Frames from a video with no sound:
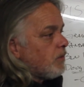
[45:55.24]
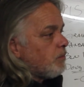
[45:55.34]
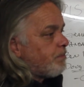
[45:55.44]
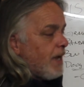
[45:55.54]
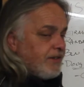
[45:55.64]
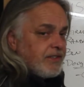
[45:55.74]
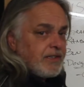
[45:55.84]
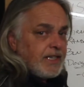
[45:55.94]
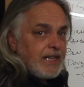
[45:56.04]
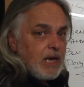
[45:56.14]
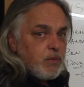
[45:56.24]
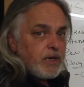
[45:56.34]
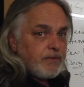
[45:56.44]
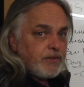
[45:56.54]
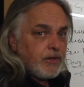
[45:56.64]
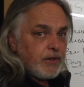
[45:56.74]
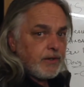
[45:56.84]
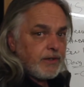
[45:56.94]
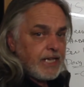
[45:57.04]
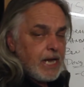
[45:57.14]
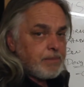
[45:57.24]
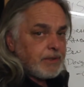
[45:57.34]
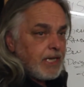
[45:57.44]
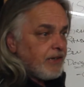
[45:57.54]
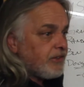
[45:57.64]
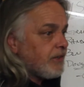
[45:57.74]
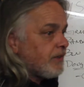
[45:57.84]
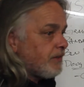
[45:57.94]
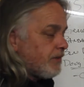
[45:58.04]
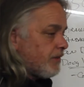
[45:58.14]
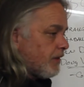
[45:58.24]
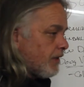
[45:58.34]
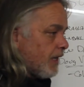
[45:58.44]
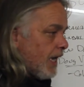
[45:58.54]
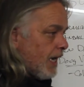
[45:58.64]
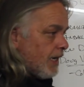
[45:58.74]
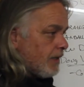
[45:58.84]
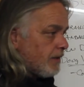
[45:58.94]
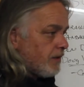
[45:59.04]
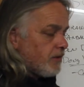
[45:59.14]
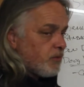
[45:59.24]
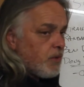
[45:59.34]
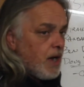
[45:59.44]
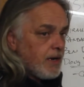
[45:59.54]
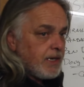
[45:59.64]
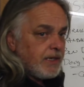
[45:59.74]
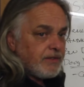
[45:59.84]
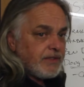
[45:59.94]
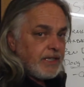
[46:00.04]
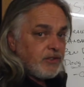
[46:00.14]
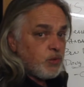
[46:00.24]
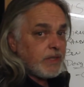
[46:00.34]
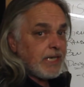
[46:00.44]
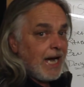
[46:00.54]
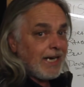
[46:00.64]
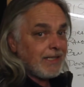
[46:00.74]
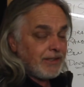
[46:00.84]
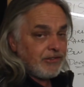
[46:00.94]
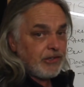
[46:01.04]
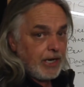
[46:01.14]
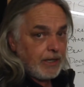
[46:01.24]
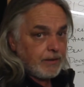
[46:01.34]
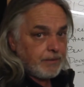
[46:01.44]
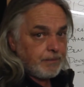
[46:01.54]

Basically, that would have turned the Appalachians and the Rockies into an island chain.